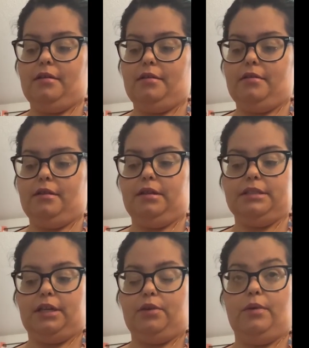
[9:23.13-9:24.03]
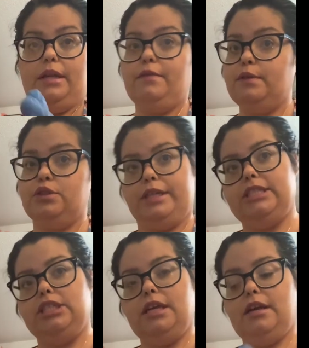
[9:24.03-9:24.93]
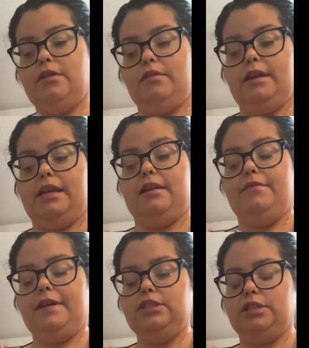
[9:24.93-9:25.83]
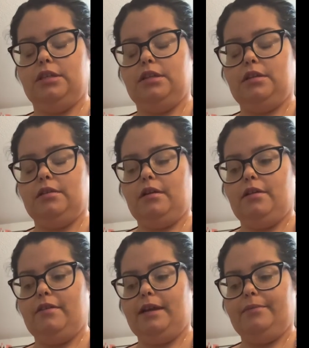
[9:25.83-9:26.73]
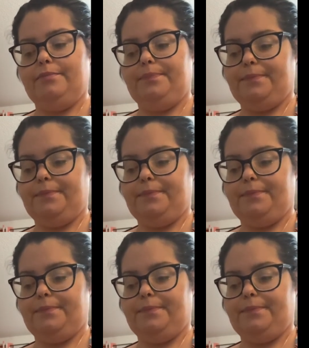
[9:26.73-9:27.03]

It looks like no infiltration or any infection occurring.